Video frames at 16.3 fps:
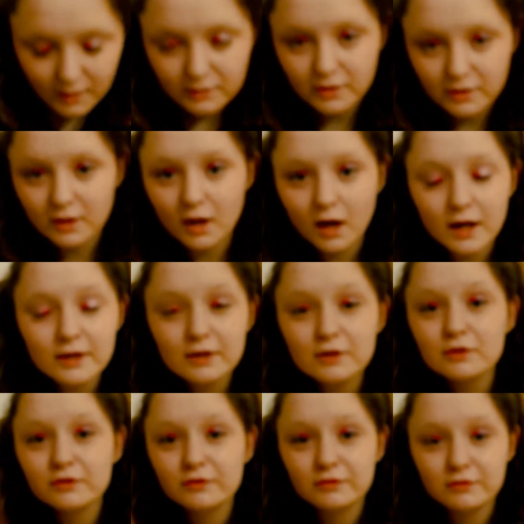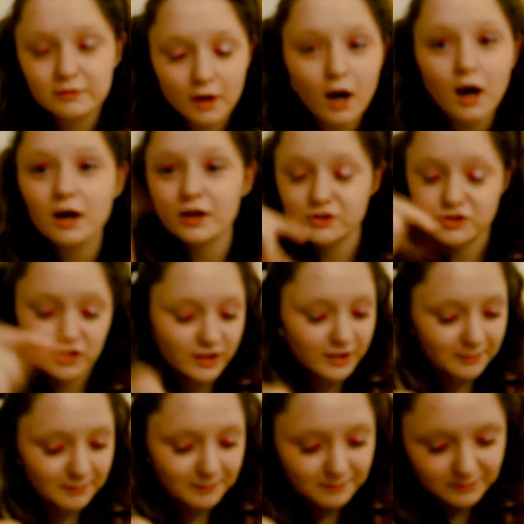the guy who's
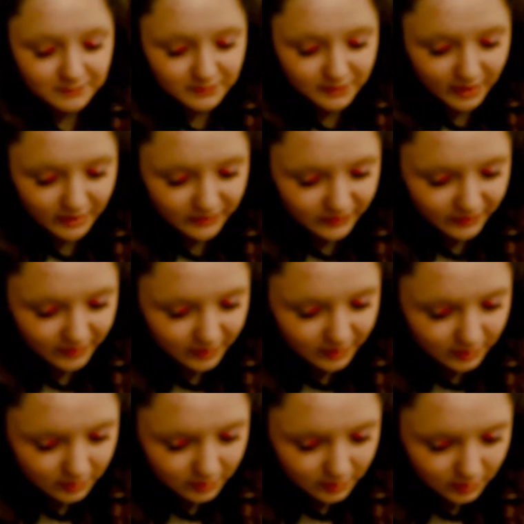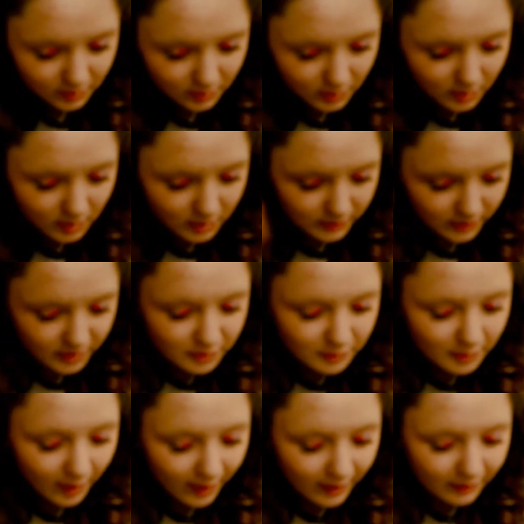Archie, that's it. Then you
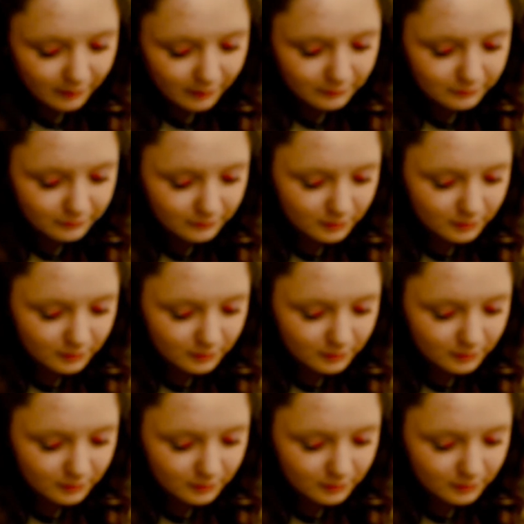have